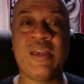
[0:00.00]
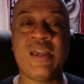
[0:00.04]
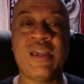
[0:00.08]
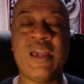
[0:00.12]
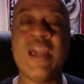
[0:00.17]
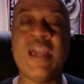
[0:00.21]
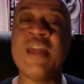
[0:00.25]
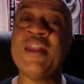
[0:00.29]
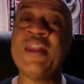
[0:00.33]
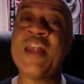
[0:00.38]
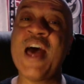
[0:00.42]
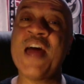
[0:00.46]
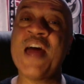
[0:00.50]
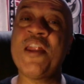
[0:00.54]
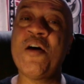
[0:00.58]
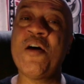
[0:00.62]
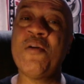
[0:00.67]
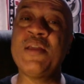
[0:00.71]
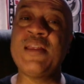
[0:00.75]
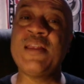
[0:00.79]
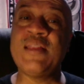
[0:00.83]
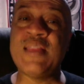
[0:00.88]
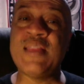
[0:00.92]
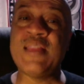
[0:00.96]
And not
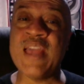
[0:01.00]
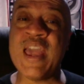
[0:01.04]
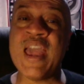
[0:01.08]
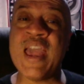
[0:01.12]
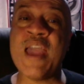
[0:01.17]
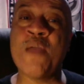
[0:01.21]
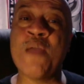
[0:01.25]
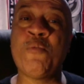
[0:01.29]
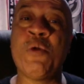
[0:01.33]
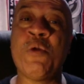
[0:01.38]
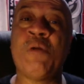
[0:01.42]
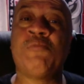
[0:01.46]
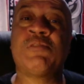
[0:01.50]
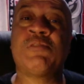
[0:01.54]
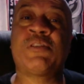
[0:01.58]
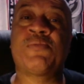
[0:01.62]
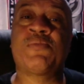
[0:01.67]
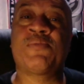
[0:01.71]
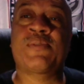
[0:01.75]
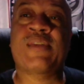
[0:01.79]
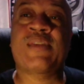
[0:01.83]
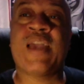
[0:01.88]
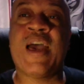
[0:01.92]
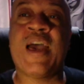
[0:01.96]
only that, what was
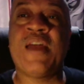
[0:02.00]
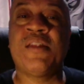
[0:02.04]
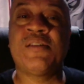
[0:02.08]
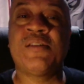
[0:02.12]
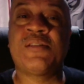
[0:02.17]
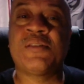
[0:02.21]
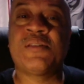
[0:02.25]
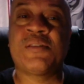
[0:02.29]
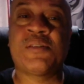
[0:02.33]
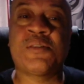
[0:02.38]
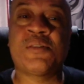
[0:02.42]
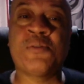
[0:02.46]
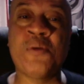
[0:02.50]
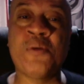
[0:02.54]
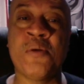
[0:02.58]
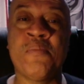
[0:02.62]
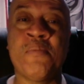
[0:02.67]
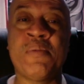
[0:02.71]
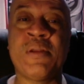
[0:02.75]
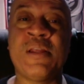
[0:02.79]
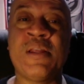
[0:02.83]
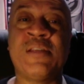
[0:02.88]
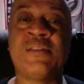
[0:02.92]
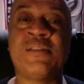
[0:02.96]
kind of
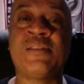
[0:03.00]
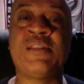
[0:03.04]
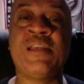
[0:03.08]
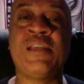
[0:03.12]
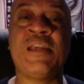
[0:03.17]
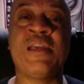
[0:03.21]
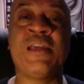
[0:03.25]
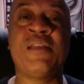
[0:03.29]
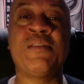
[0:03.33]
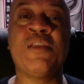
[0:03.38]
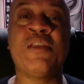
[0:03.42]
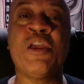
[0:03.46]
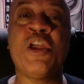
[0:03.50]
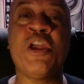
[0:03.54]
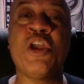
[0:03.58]
disturbing is then